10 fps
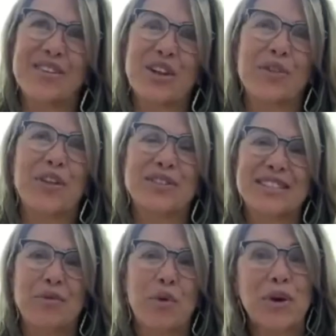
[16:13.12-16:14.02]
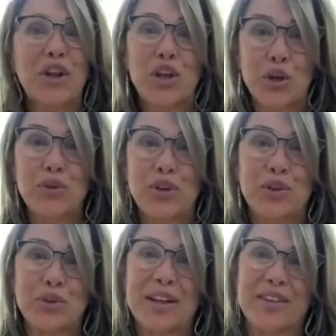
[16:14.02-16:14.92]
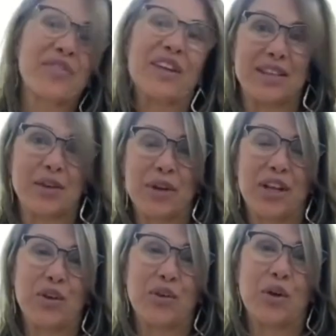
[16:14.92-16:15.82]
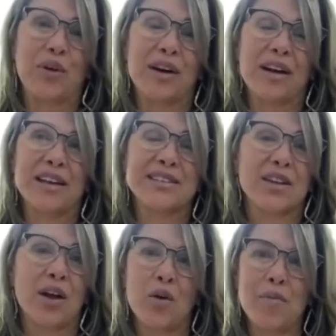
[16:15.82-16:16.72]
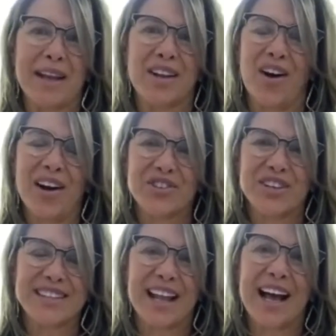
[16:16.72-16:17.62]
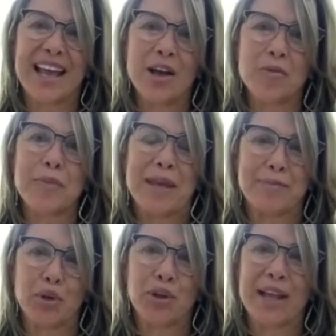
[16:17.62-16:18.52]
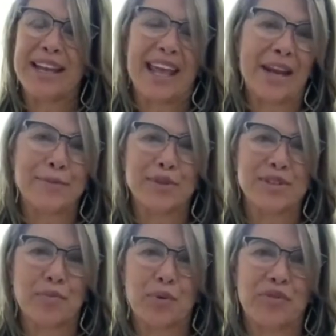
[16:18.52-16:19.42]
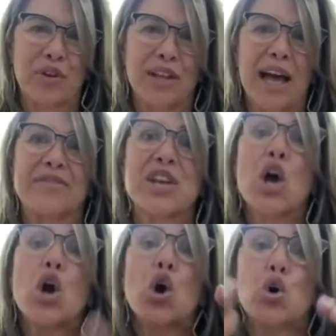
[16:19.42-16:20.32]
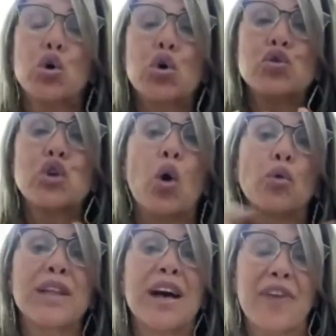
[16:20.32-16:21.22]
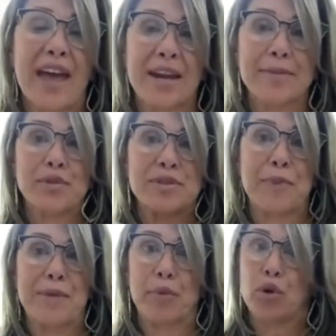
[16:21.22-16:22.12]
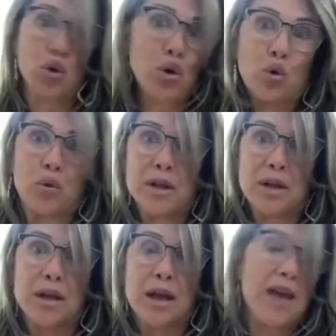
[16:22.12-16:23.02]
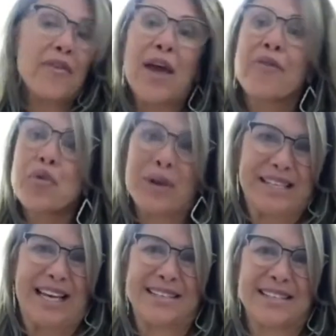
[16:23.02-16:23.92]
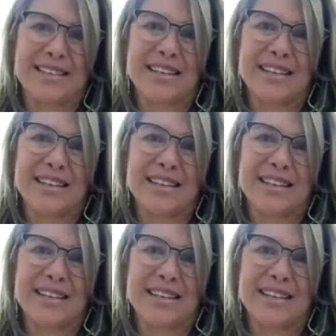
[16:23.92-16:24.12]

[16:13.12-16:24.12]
you know, they'll say, well, what do you do? Like they say, what do you do? I said, oh my gosh. I said, I help people and animals improve their lives. Who don't love animals and people? Who? Everyone does